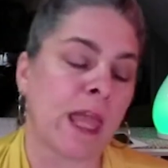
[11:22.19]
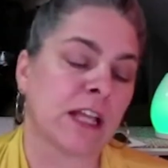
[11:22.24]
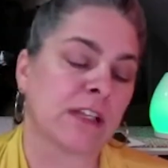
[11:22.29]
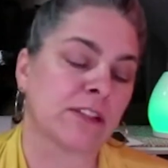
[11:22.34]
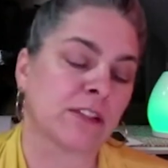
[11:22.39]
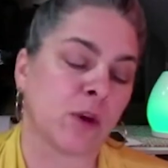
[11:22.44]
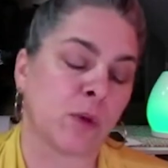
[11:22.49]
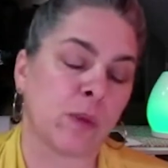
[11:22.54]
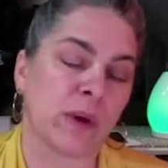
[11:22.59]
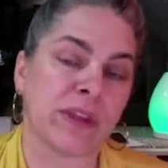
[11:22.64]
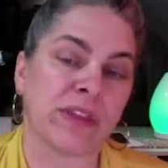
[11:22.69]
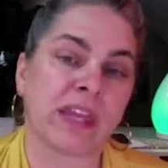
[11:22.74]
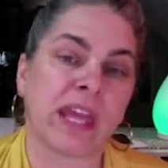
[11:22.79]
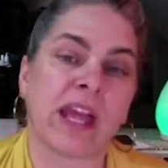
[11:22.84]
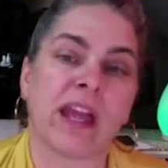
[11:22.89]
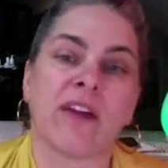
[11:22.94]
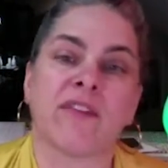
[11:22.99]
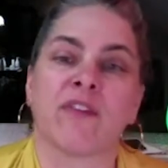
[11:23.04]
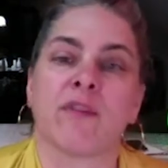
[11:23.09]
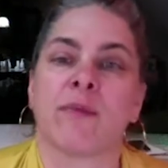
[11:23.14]
So with
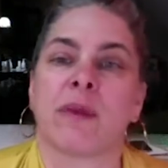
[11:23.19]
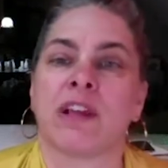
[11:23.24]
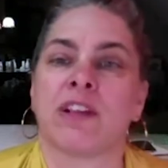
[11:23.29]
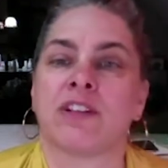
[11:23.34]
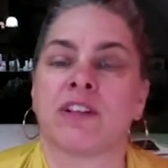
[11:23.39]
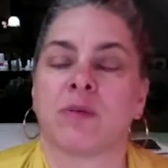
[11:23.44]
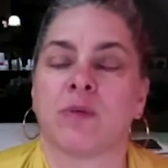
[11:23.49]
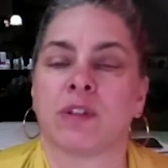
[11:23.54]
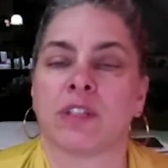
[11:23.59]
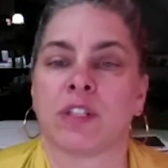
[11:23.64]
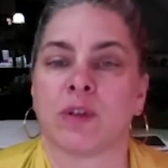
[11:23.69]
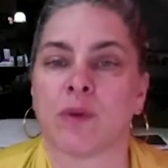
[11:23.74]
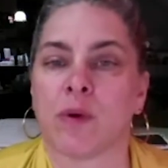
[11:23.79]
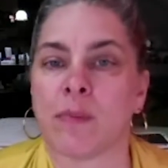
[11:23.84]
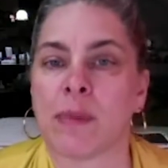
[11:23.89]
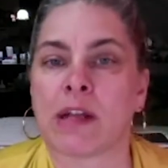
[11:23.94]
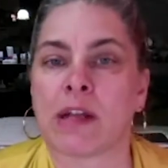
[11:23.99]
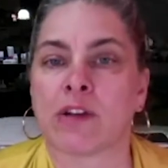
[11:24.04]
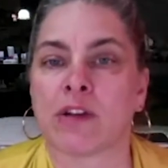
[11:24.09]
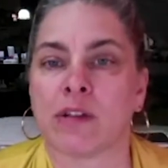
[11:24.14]
that information, when she went
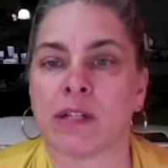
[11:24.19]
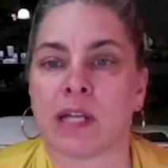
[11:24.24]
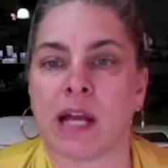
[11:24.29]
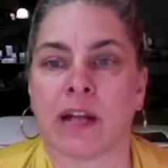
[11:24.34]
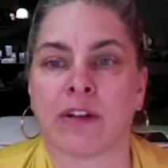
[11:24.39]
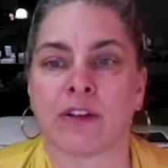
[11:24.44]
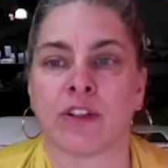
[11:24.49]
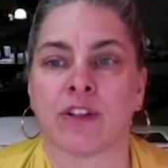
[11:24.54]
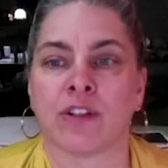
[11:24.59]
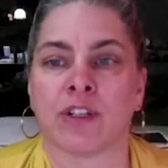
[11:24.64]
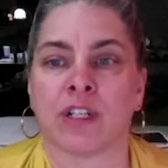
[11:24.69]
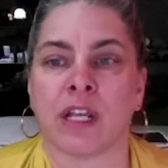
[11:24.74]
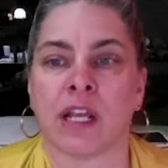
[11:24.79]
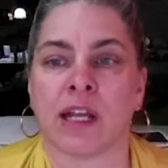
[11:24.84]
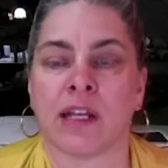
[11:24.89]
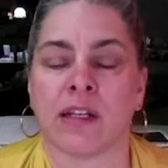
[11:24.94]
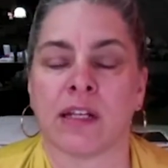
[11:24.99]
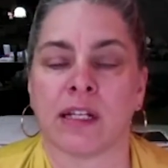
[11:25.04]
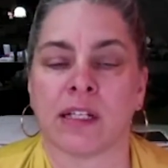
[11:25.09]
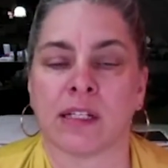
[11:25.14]
back to her doctor, she
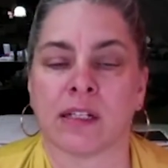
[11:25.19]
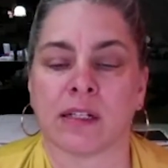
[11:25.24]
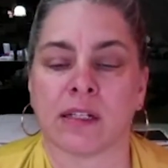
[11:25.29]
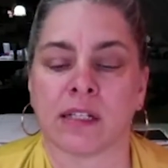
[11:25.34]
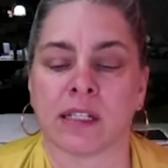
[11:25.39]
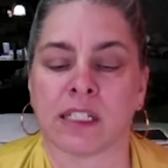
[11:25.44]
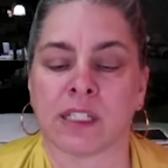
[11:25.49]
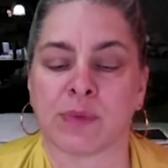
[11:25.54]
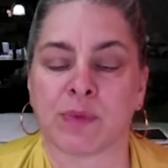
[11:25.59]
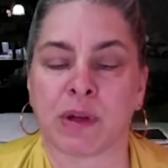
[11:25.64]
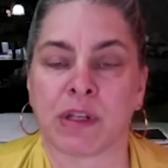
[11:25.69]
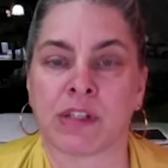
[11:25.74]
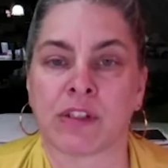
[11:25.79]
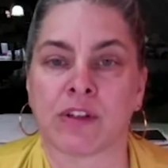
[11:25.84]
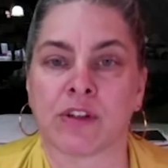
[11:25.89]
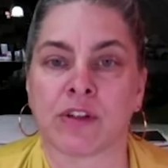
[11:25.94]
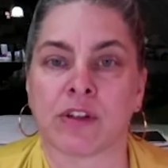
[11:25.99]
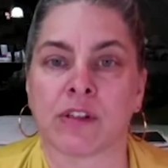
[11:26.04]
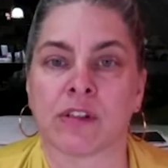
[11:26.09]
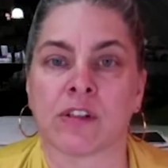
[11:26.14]
had expressed
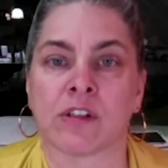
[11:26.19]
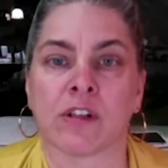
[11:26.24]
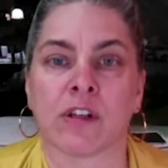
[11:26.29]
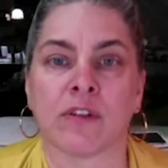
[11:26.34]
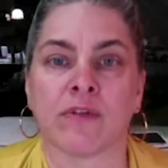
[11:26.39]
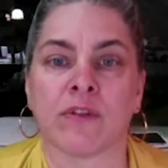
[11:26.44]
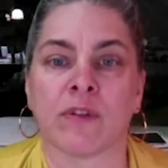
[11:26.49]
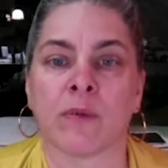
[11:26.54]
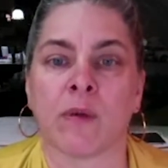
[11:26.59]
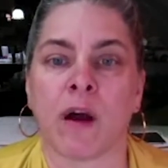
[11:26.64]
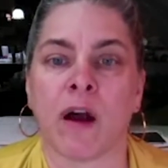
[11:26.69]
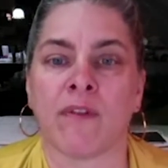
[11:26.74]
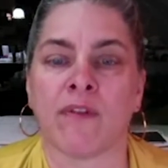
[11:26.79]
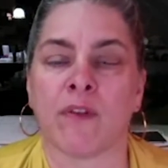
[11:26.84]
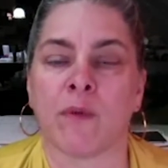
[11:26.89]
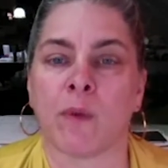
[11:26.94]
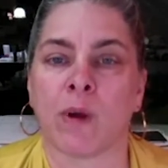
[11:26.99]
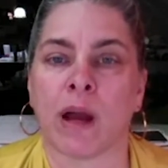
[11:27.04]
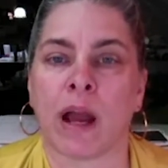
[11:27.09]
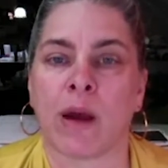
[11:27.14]
her concern from off
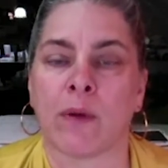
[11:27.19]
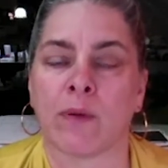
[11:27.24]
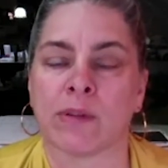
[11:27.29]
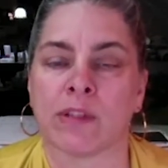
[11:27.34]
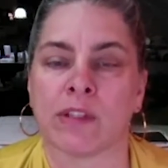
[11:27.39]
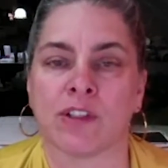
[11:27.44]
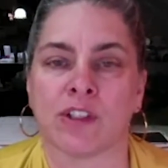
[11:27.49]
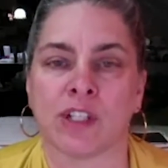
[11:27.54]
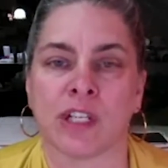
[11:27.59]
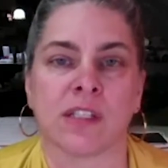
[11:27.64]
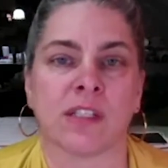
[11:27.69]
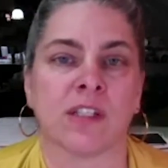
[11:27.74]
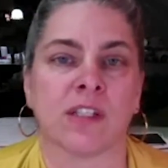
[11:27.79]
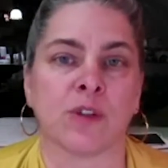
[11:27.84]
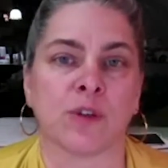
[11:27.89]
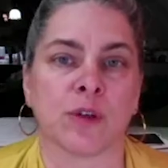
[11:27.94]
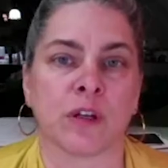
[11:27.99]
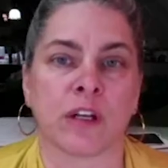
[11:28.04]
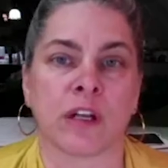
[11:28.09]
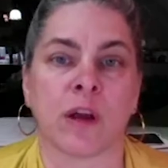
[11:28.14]
of what I was suggesting
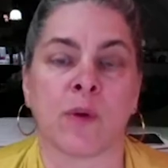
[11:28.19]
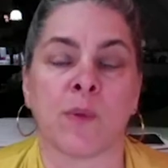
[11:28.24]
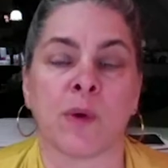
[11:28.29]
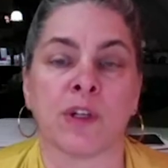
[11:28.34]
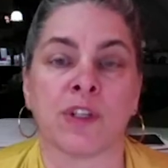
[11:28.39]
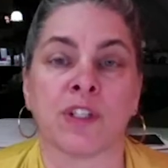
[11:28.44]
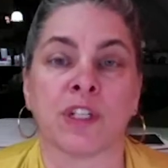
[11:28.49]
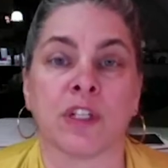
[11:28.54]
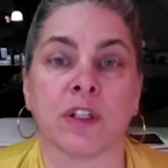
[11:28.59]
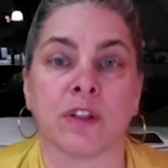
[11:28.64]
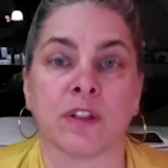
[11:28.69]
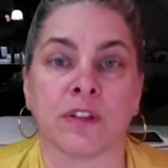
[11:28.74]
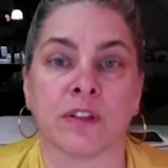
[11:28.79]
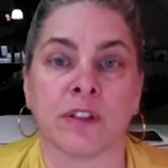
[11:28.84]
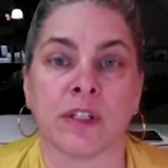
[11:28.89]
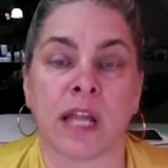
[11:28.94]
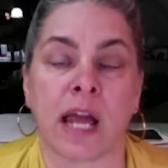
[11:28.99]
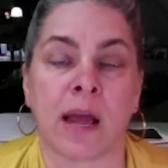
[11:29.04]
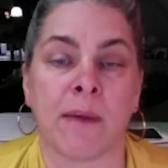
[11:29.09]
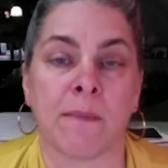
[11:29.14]
to her and what she
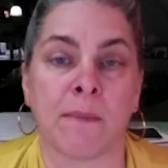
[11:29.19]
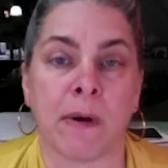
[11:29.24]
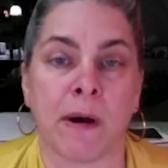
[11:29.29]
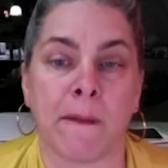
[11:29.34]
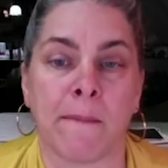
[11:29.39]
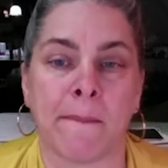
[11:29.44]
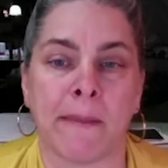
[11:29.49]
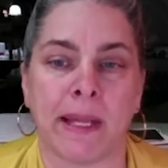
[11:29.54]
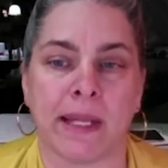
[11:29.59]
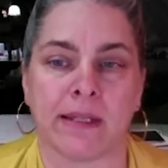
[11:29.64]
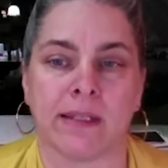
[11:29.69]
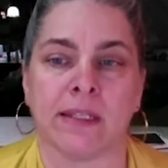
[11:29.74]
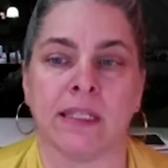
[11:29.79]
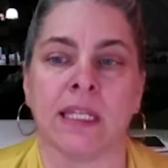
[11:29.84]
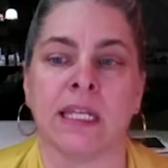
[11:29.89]
learned on PubMed.